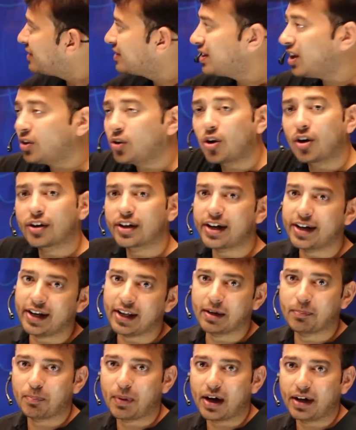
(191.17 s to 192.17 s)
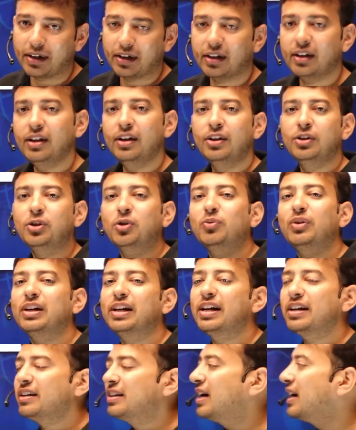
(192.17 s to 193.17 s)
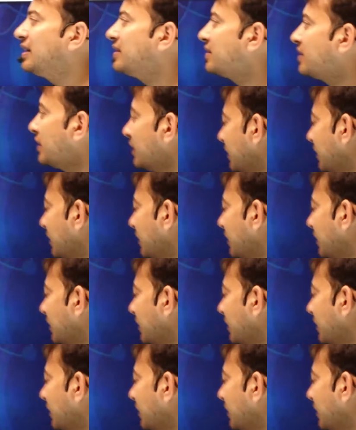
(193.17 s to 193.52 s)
the quadratic part you will get the answer.